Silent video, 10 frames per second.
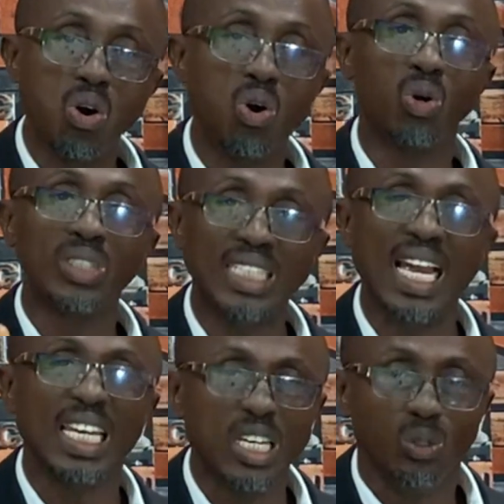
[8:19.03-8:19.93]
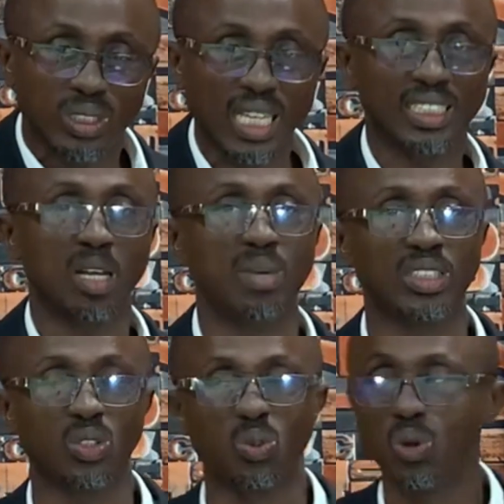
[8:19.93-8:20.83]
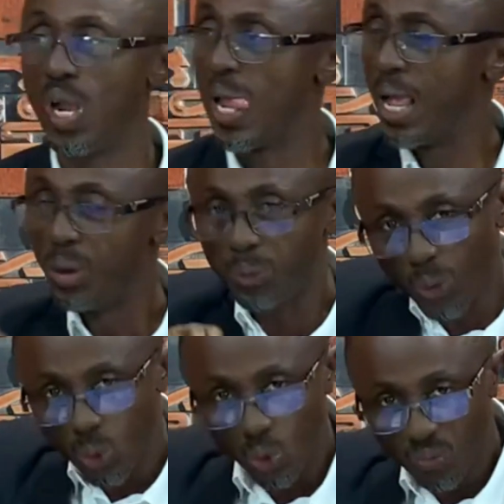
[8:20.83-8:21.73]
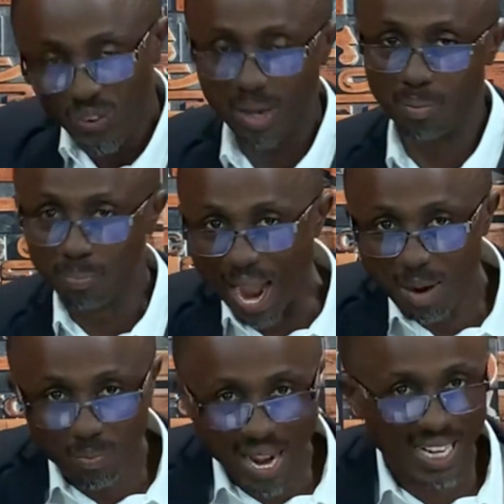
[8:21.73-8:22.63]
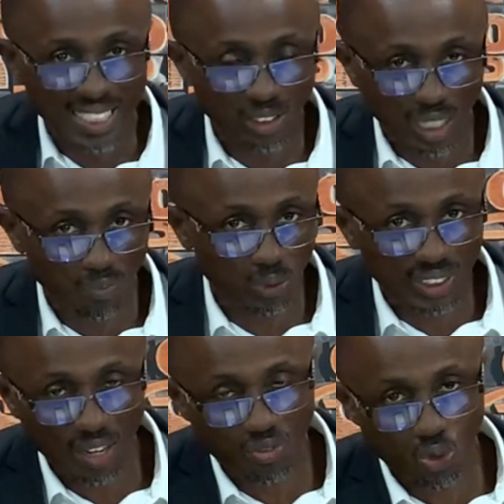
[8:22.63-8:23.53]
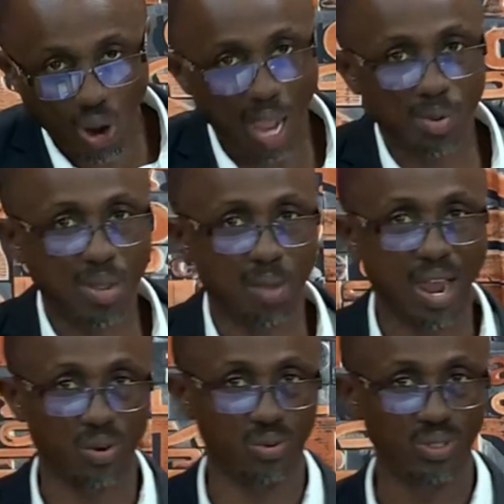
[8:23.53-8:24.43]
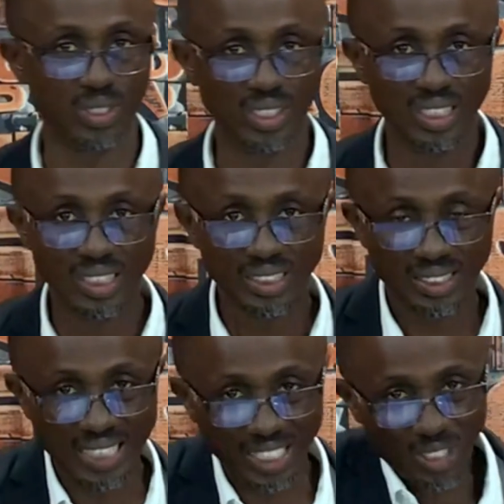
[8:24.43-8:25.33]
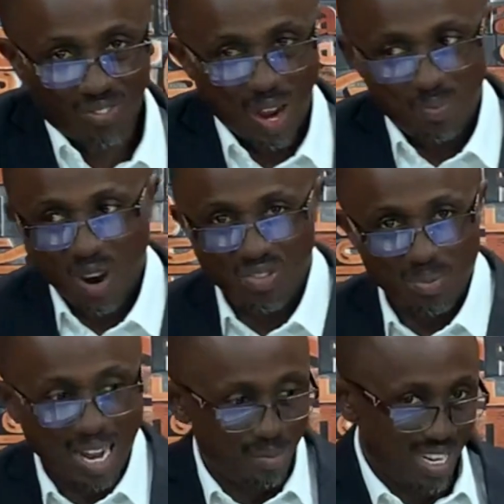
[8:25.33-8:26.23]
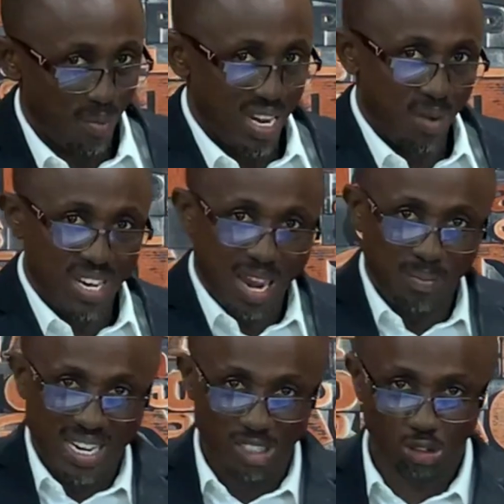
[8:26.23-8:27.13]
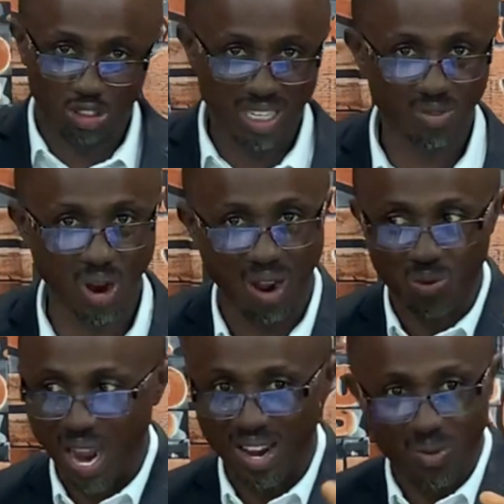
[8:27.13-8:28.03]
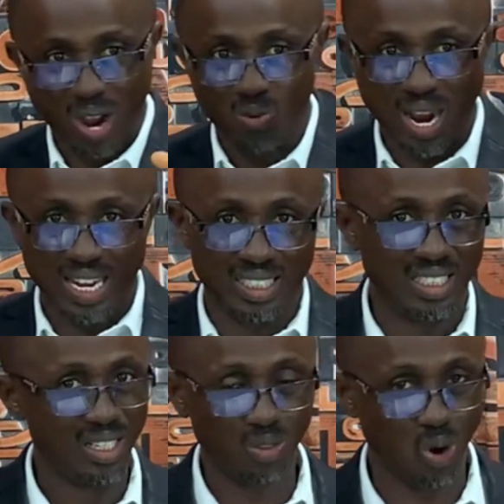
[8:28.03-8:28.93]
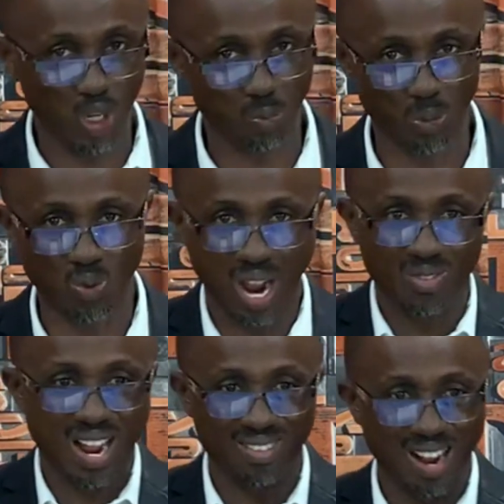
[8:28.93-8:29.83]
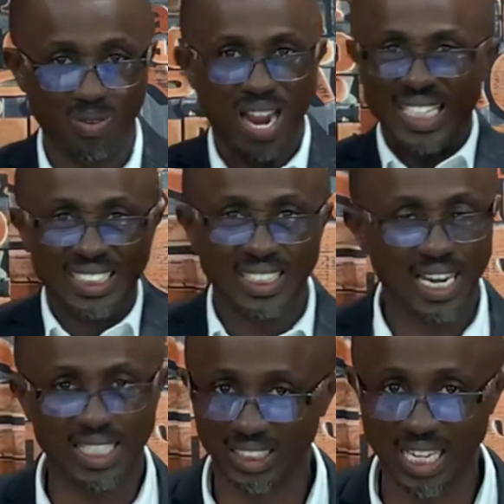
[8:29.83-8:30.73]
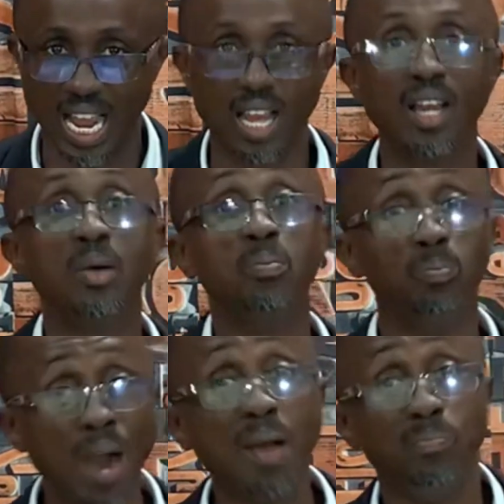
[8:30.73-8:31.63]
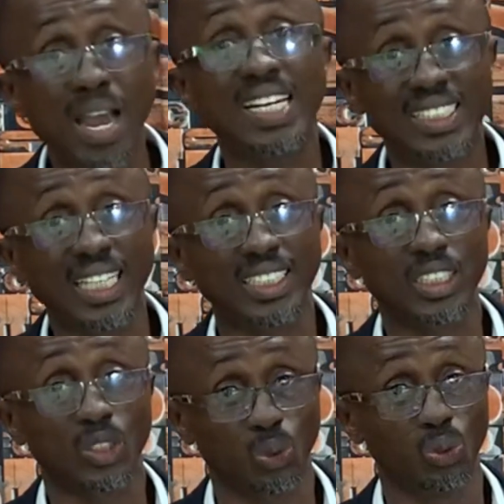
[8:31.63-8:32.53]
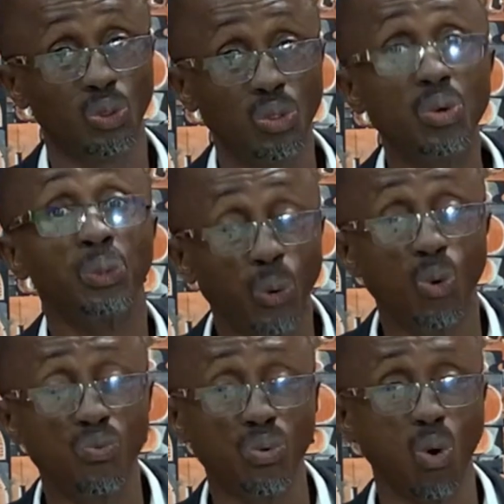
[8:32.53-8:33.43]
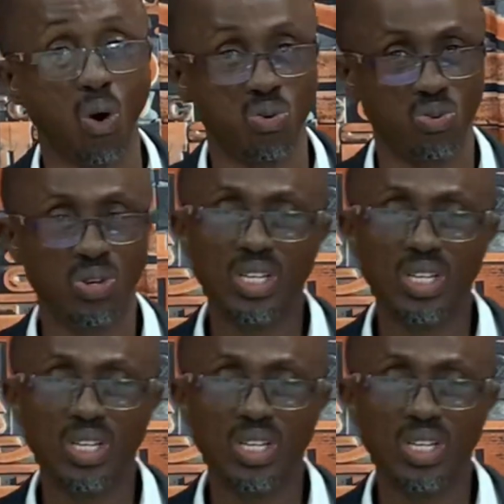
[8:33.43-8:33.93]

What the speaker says: Old and New Testament no. Chu fi man made in safun safun no abebe ba no. Church of Apostle me na me ministry. Why gospel why international. Man made churches no. Chu fi wo ho.